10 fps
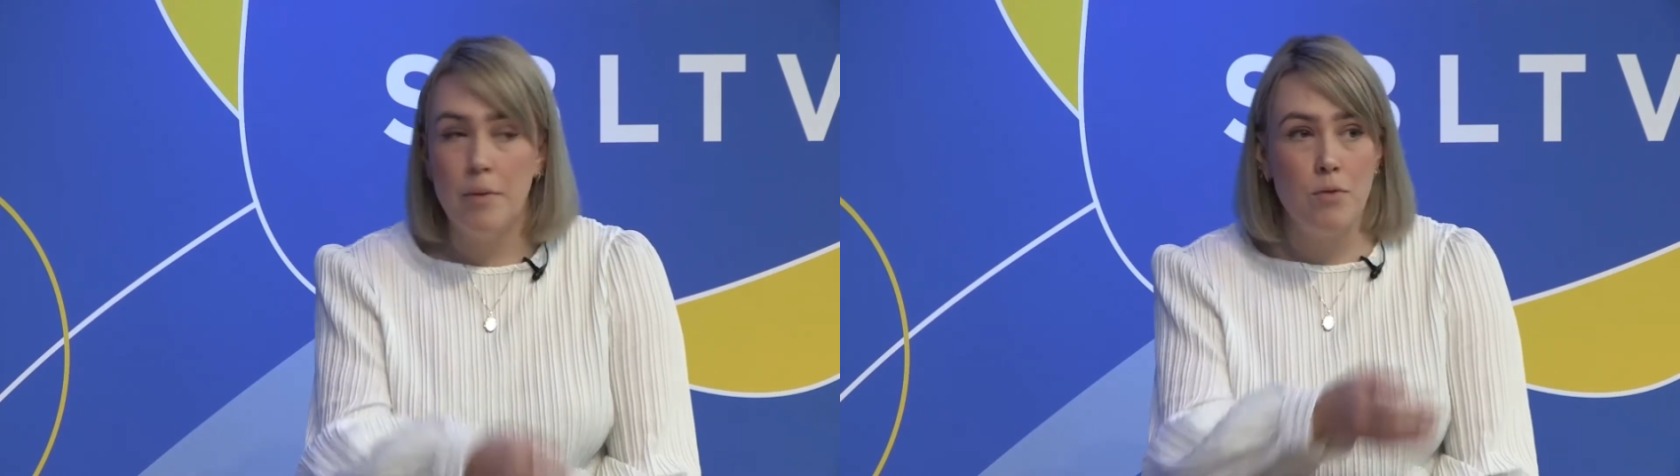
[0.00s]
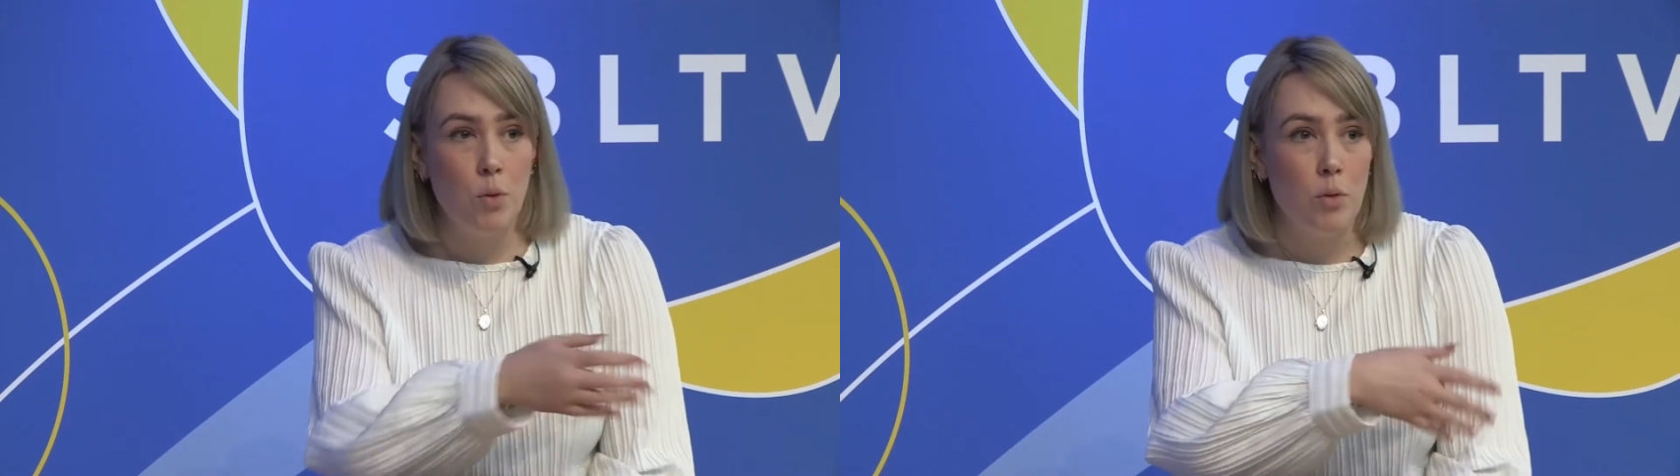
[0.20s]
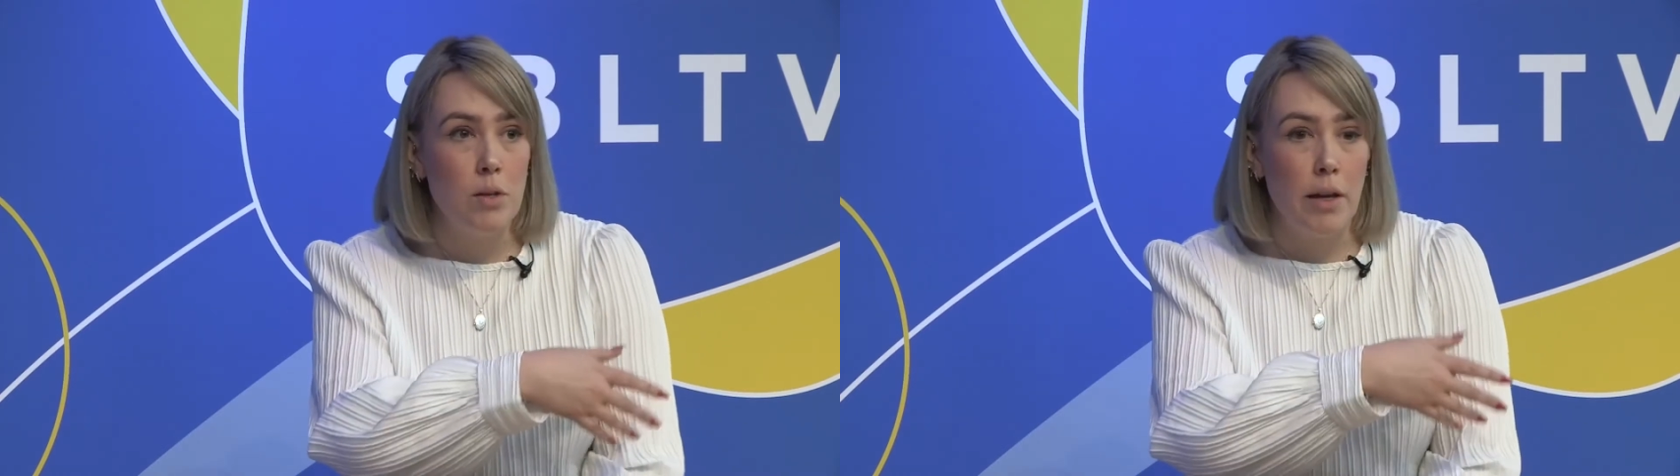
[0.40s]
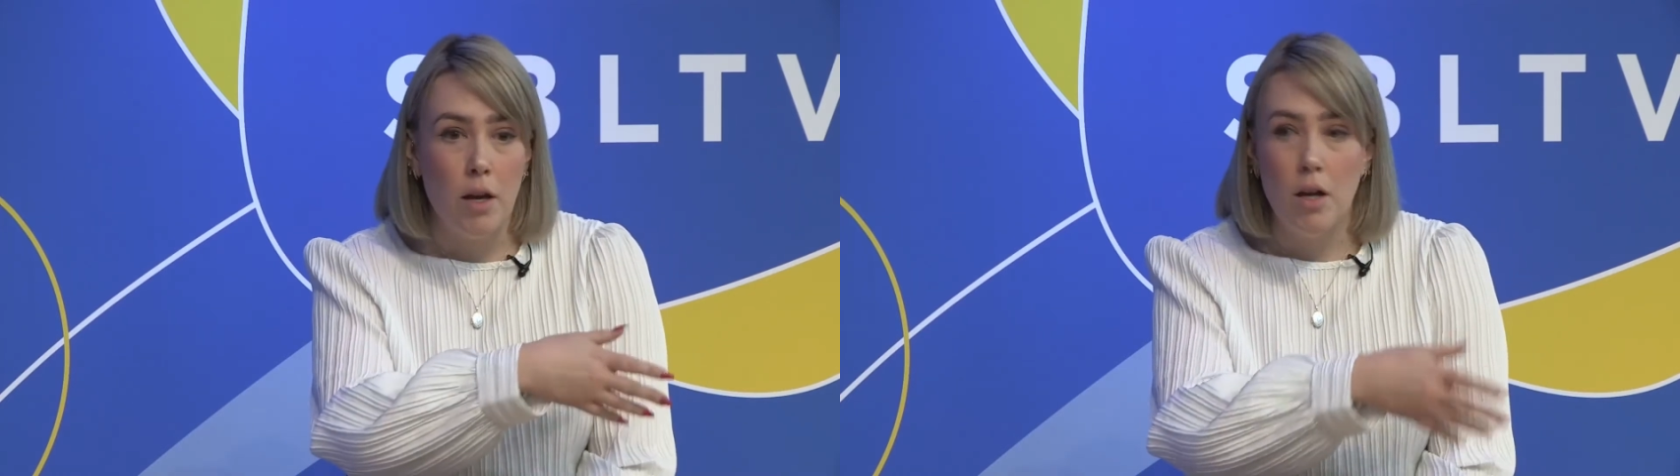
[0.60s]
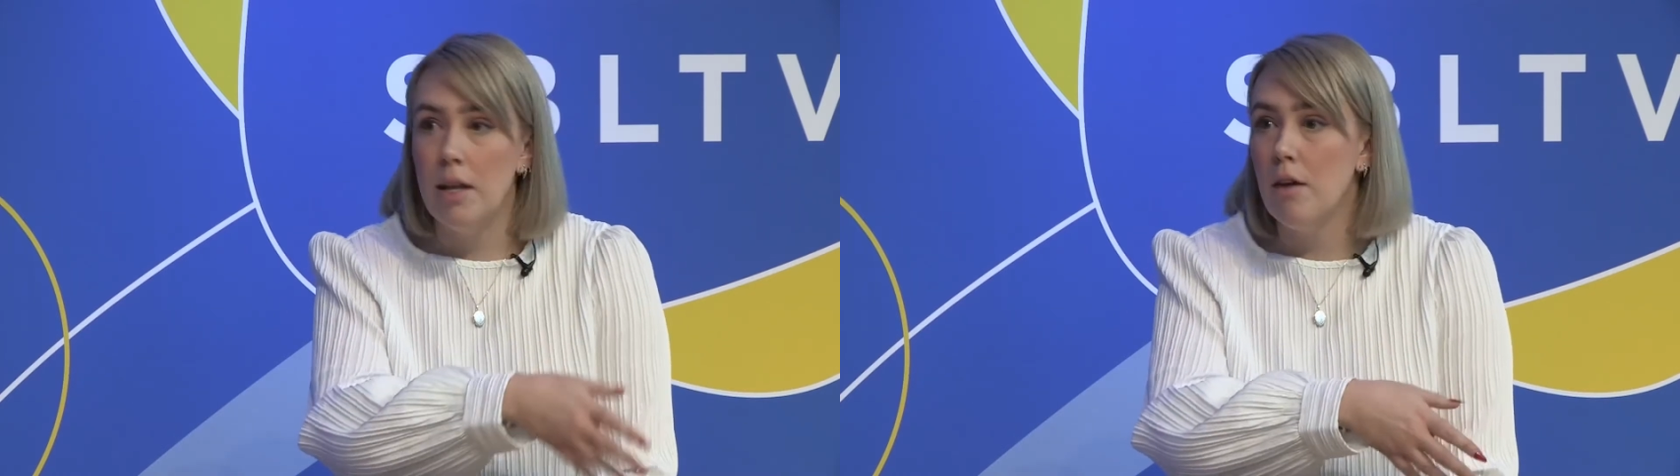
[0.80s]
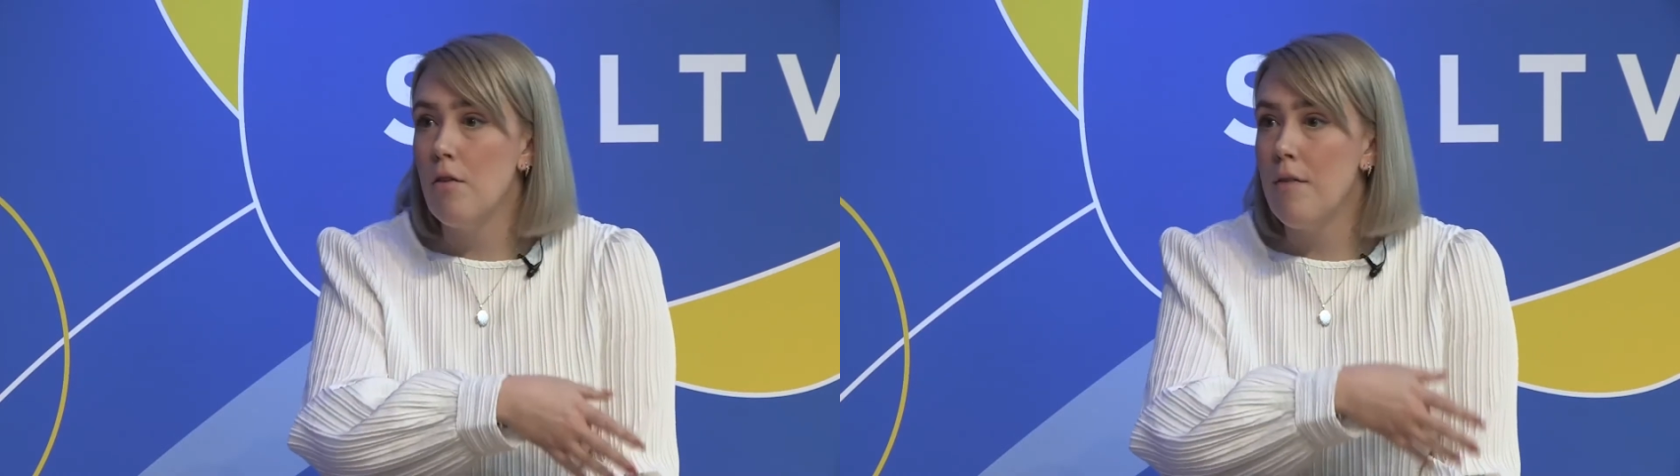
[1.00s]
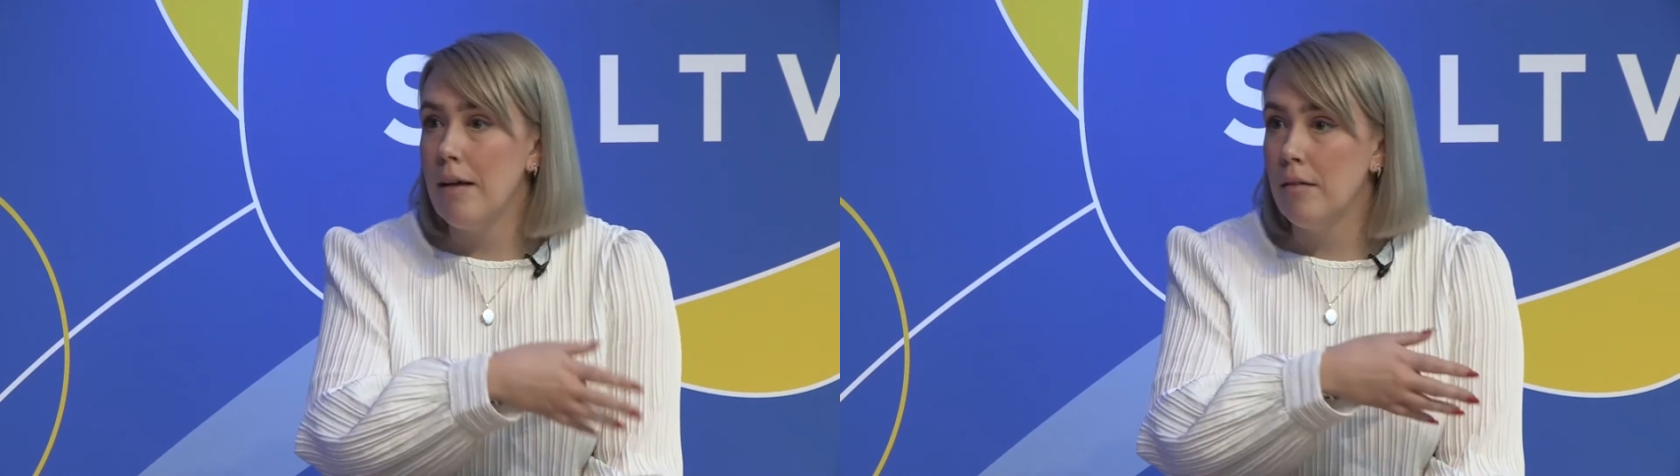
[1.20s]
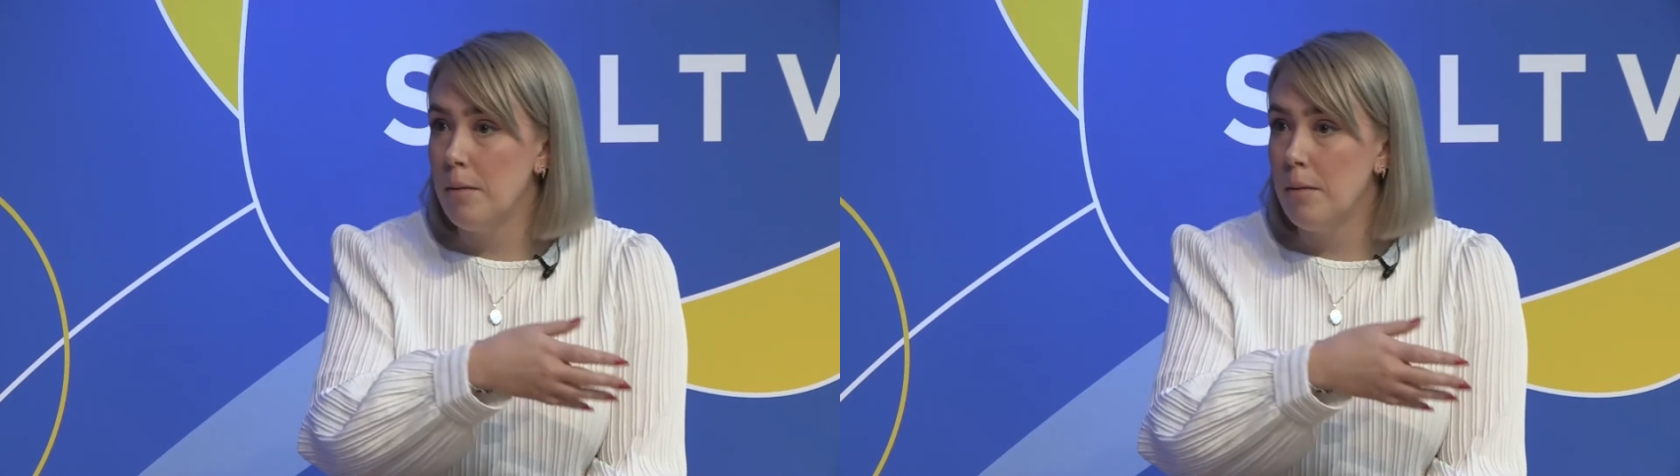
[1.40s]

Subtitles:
we've talked like earlier around